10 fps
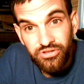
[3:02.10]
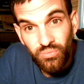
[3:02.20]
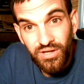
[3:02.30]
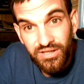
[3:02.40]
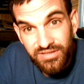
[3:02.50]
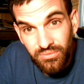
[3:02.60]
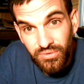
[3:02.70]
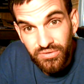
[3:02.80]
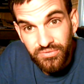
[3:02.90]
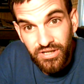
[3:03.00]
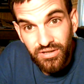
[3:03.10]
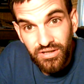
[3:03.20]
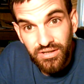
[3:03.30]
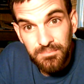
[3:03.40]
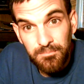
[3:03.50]
when she wanted to get
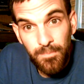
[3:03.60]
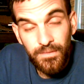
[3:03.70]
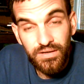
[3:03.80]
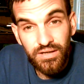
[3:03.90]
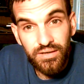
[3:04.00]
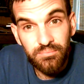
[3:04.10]
rid of Hagar,